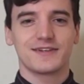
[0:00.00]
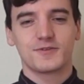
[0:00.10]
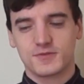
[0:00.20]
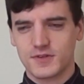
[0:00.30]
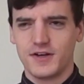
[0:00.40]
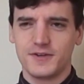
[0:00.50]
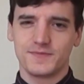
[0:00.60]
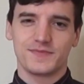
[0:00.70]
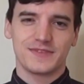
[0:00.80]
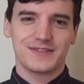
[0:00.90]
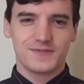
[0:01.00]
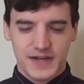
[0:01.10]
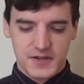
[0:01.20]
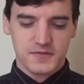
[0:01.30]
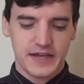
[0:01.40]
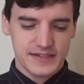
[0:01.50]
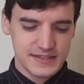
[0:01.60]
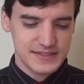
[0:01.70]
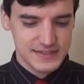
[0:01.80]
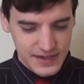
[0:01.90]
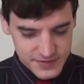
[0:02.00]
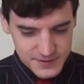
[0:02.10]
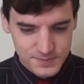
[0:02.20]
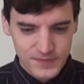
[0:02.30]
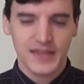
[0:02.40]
from Final Fantasy VII.